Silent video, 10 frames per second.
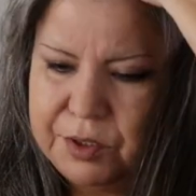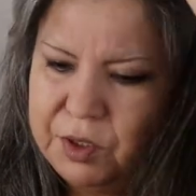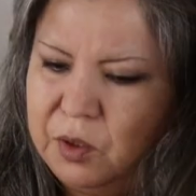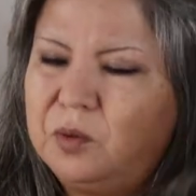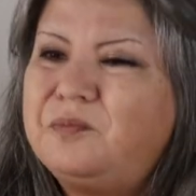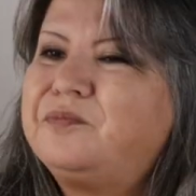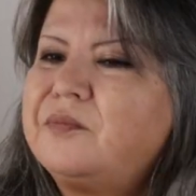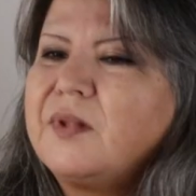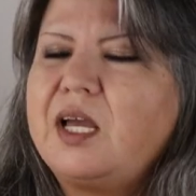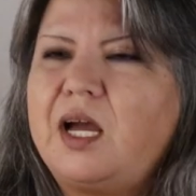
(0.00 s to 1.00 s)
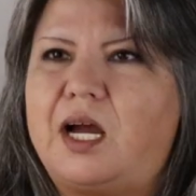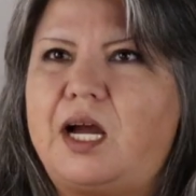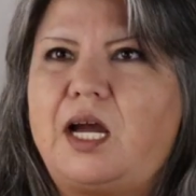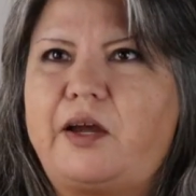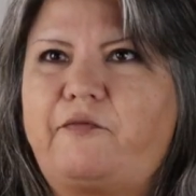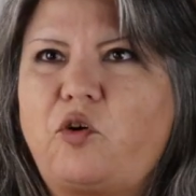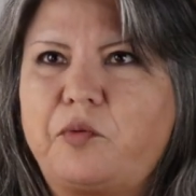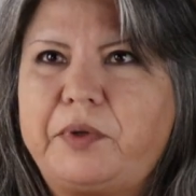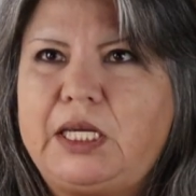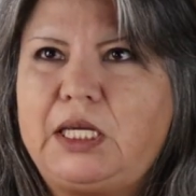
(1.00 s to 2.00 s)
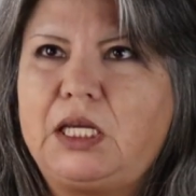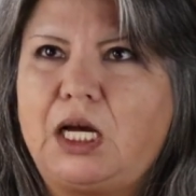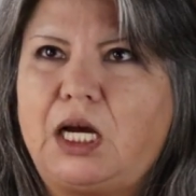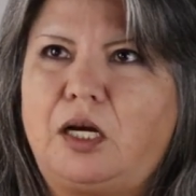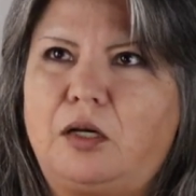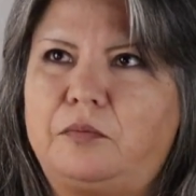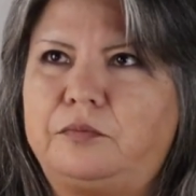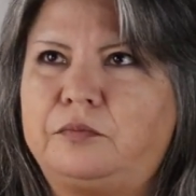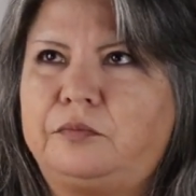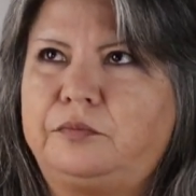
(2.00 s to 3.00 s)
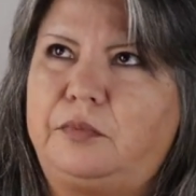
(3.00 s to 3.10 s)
So, for me, um,